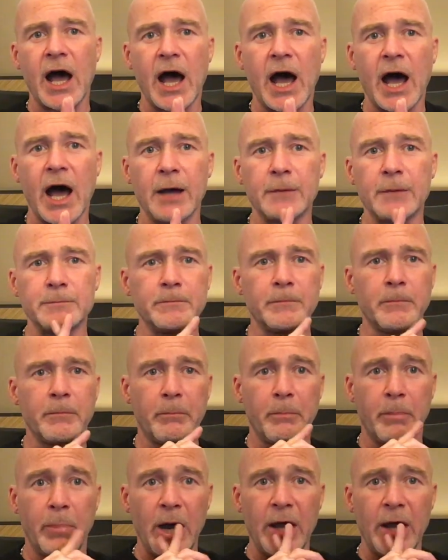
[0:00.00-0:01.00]

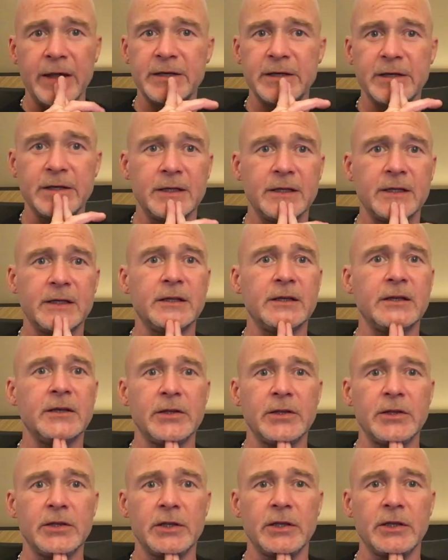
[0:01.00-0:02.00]
But
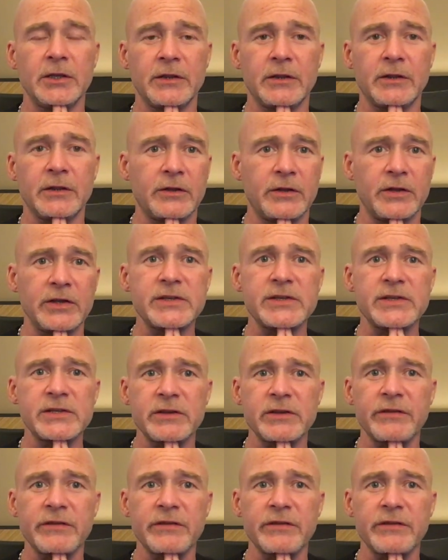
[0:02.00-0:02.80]
this